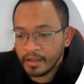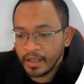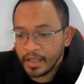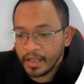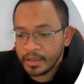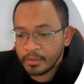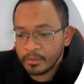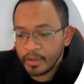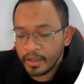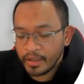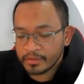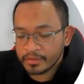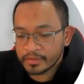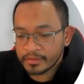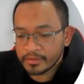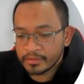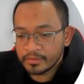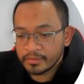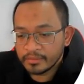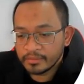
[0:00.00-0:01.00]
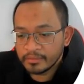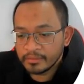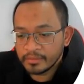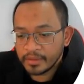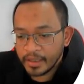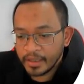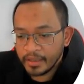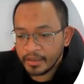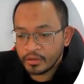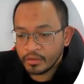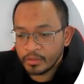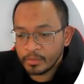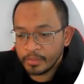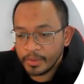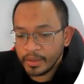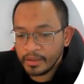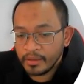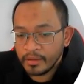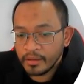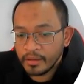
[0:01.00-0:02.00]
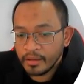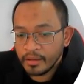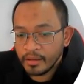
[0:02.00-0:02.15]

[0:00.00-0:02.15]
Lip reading: anyone else. Okay, it could be